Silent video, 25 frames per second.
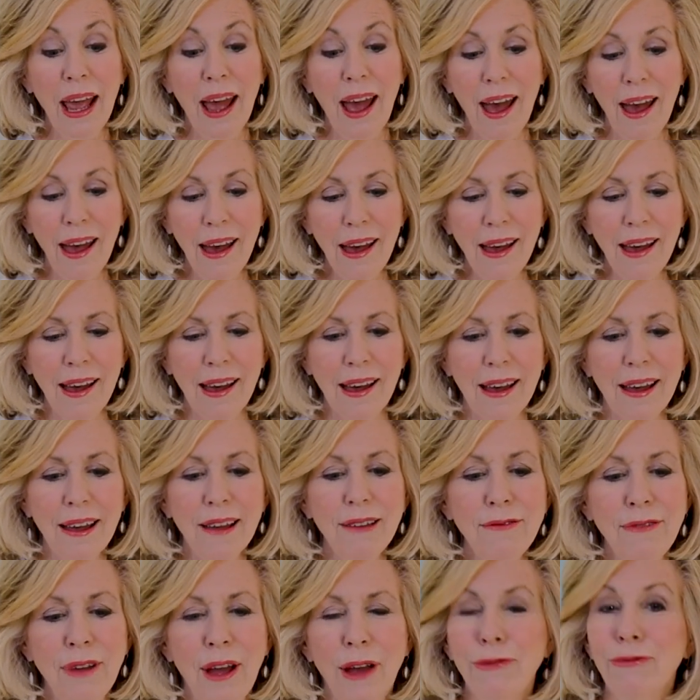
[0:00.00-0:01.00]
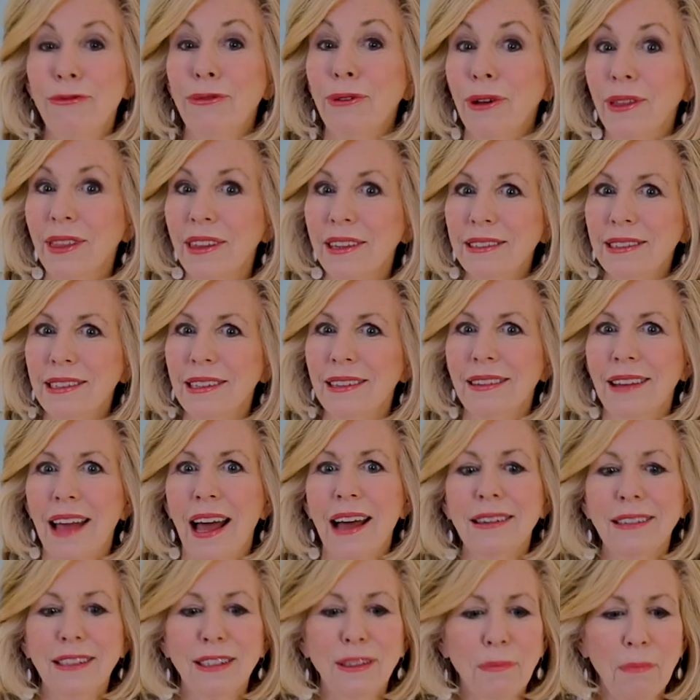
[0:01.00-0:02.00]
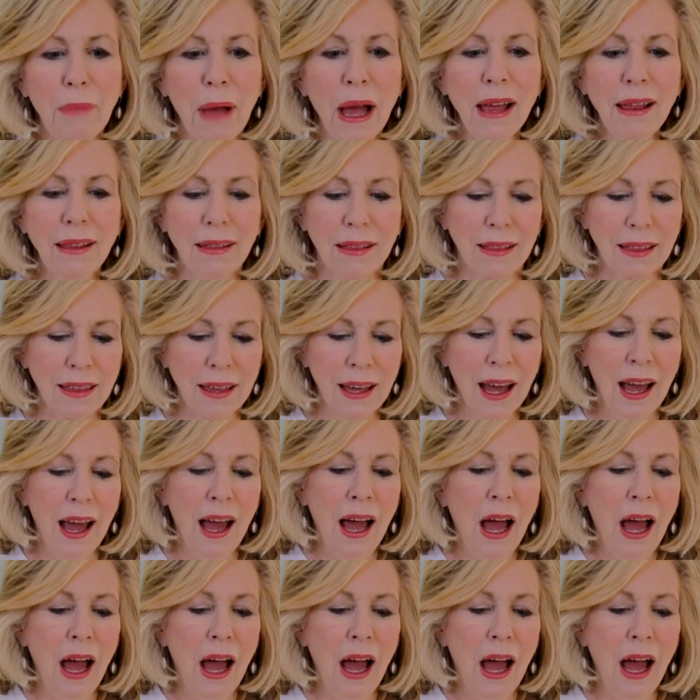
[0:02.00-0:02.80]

have for this last month.